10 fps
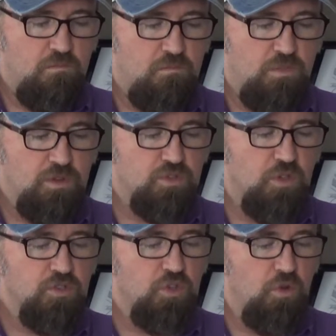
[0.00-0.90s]
There's
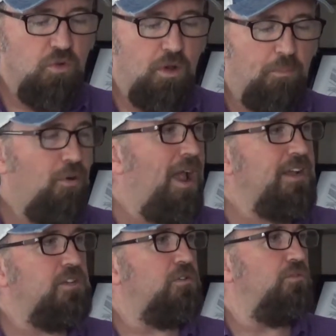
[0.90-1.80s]
also a
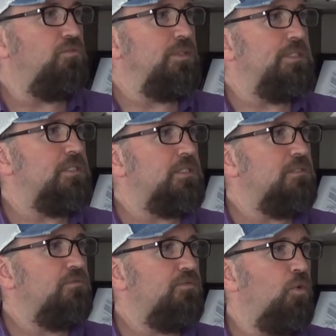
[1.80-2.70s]
practical reason
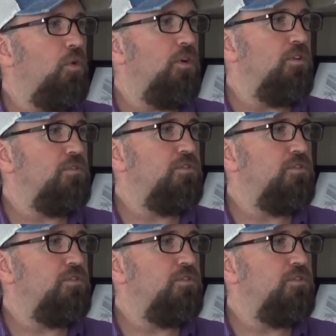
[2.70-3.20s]
for